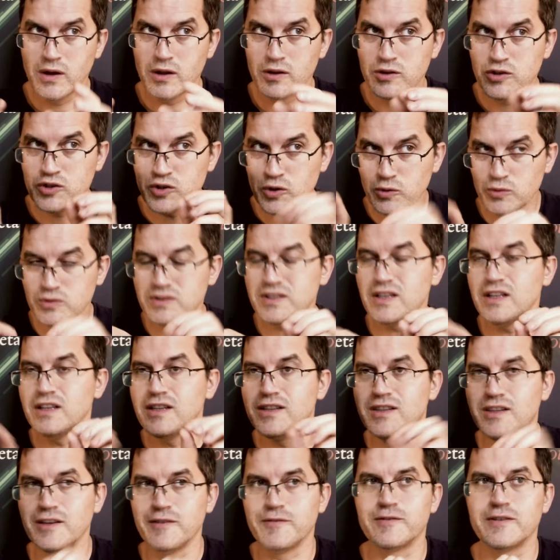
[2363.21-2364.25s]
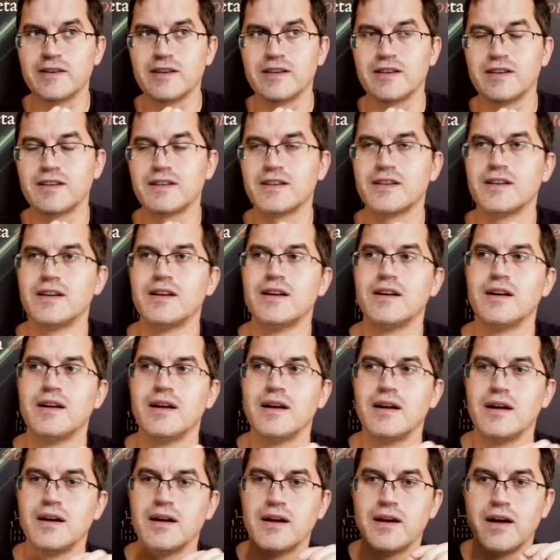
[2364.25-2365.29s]
totally different
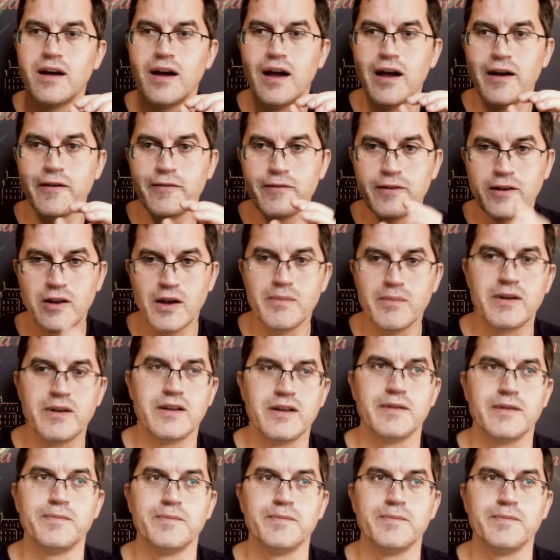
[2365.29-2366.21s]
phenomena.